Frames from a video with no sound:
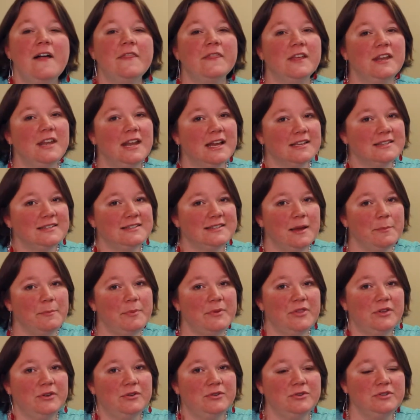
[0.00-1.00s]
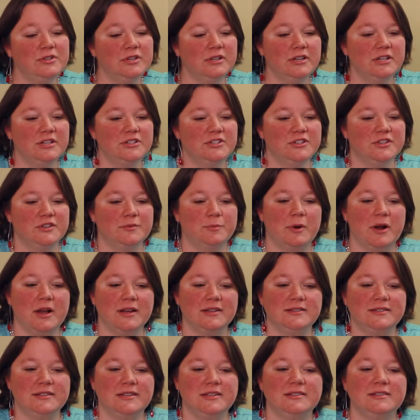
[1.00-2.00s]
The next step in the due diligence
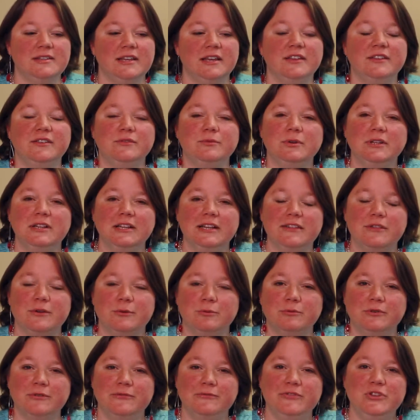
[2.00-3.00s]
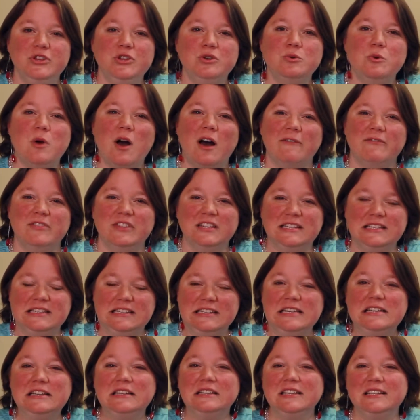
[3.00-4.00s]
process is really the review of the
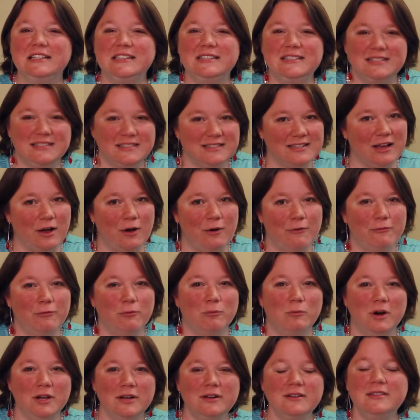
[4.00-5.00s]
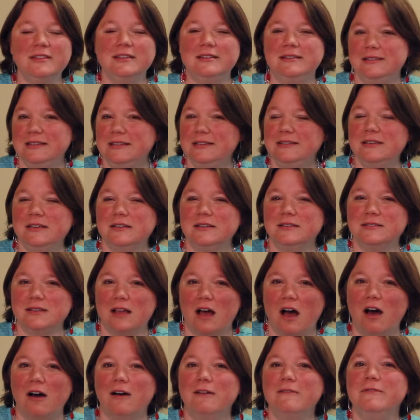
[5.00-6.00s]
deal itself. What are the details
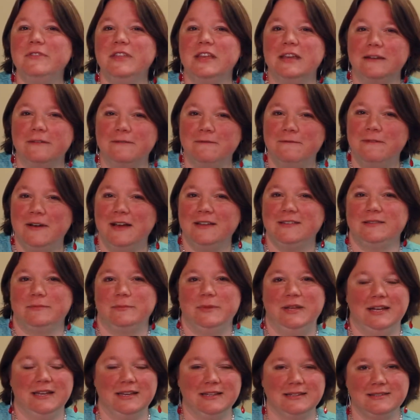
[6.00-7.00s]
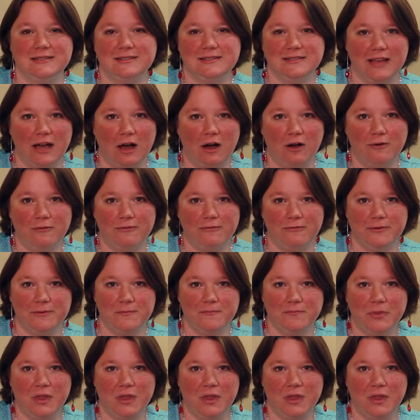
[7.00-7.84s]
of the investment itself?